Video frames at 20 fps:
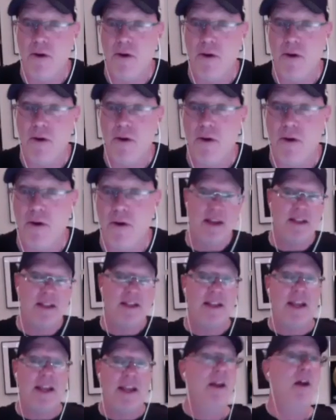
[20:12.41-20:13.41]
This is for real.
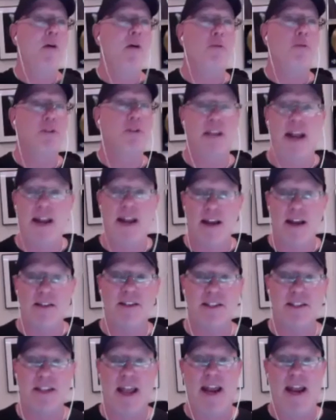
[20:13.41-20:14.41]
Me and Deep, we're standing on
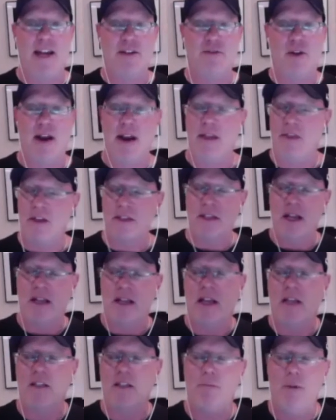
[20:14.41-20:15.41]
the stage, right? And there's
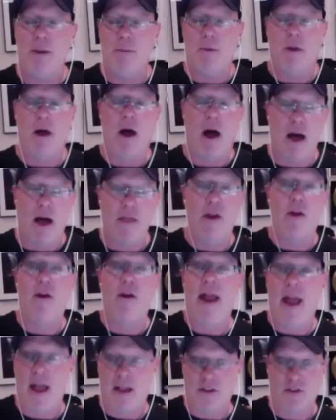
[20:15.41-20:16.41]
10,000 people on their
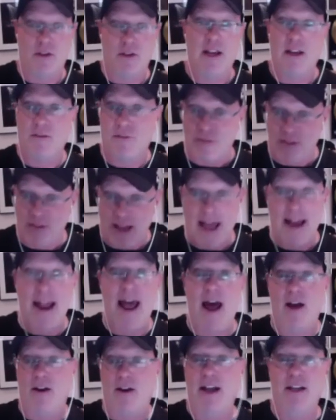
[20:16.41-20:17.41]
ass, like flat
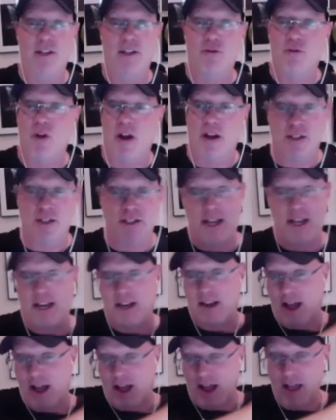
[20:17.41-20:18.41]
out, like drunk, just like
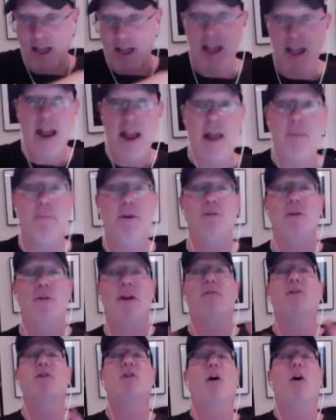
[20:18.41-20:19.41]
in between every
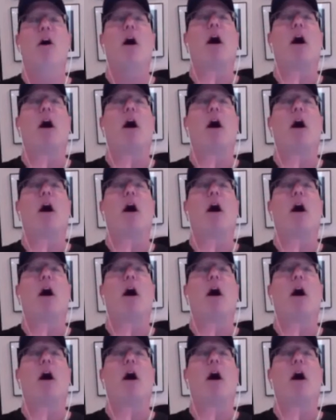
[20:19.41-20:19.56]
song,